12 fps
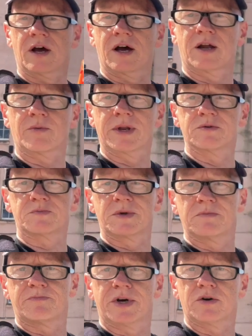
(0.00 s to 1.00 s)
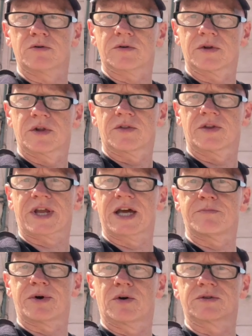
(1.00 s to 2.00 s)
and when it was being built, the
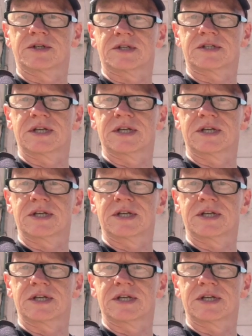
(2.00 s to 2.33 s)
guy that built it